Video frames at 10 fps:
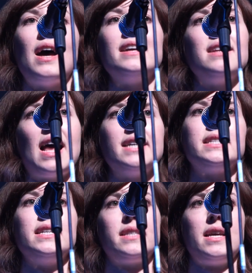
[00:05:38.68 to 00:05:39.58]

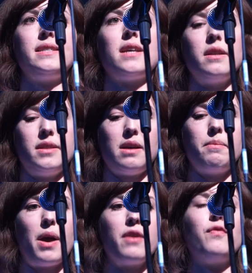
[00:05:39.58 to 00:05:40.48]
unless it is under
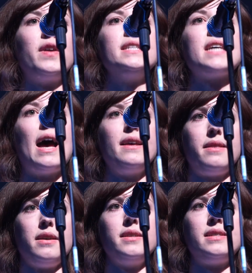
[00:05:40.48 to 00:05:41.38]
my feet at
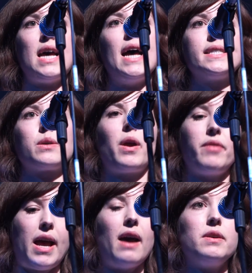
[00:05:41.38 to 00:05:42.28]
the desk where
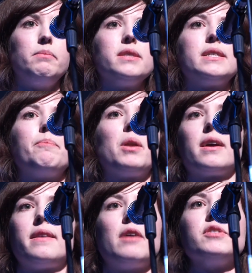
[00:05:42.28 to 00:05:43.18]
I have a
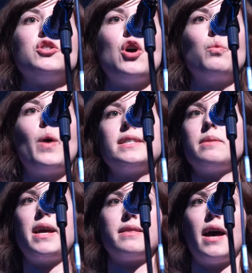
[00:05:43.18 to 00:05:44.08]
multi-plug, and there is no way to
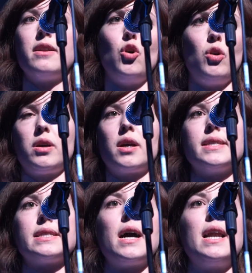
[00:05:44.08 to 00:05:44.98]
make that not look
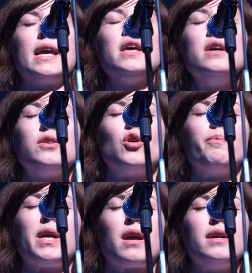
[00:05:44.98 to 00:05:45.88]
unsightly,
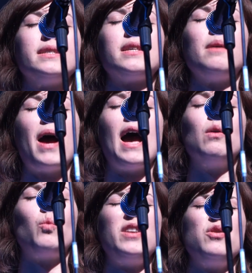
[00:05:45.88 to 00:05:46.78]
not because
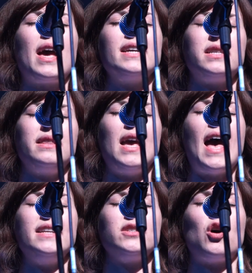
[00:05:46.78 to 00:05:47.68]
somehow when you get to the
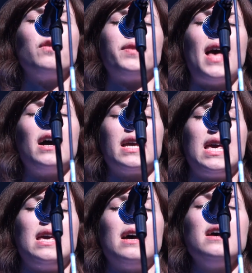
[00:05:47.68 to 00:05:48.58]
end of
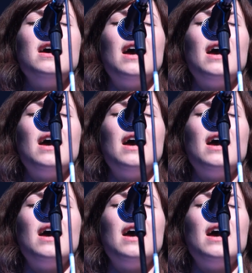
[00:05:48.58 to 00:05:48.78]
IKEA